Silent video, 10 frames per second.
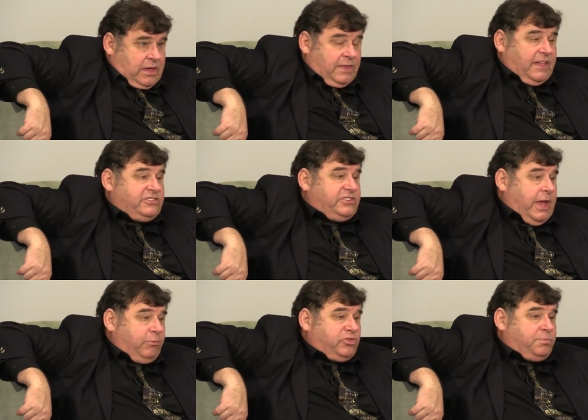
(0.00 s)
And that
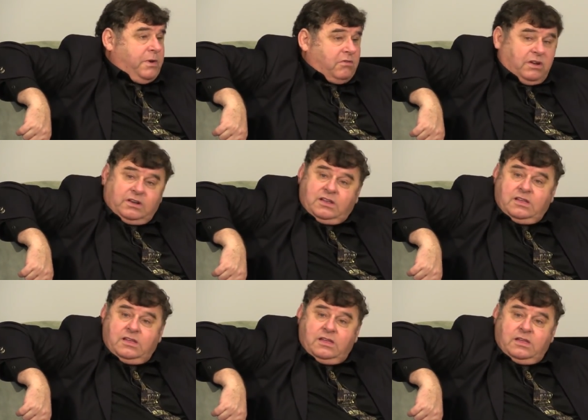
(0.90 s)
same spirit
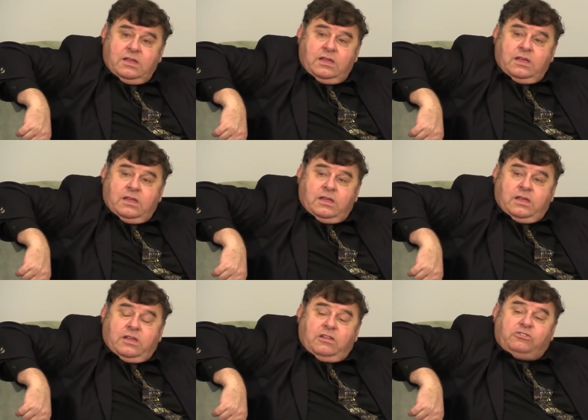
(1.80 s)

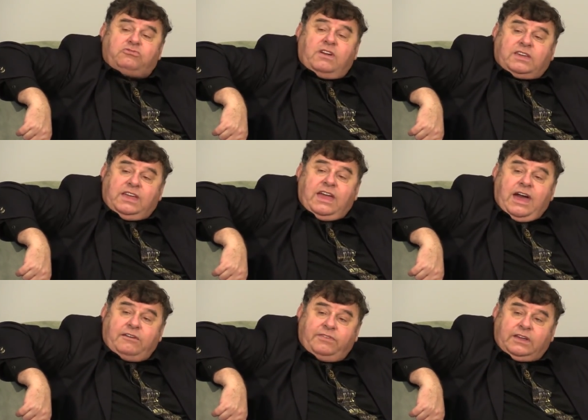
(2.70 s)
is wrecking
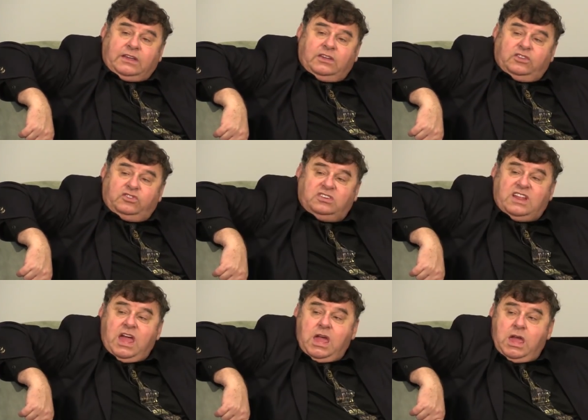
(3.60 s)
havoc
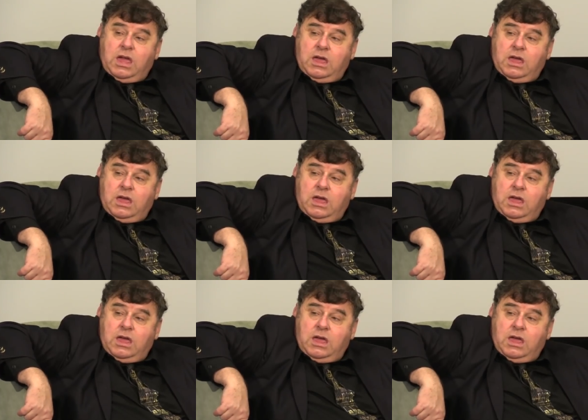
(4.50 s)
today.